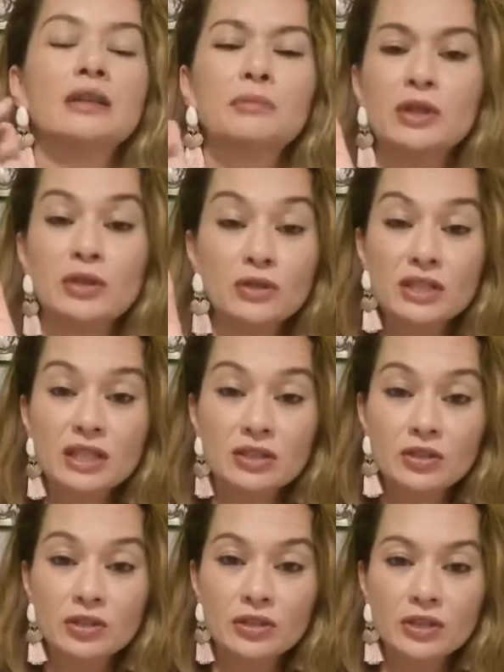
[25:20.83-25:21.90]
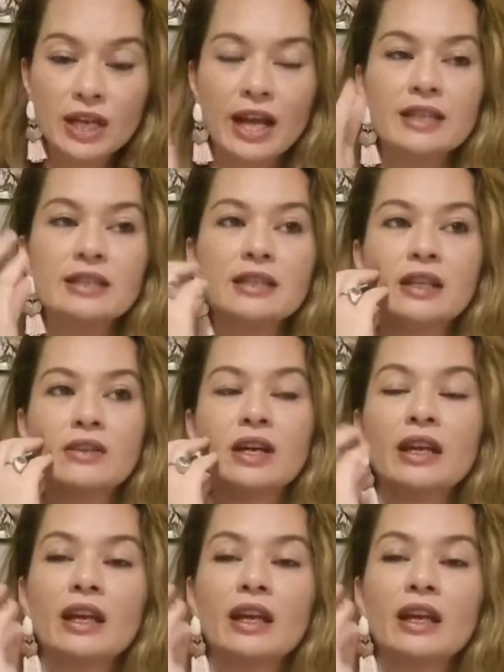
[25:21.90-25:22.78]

because it's true, Cancer, there are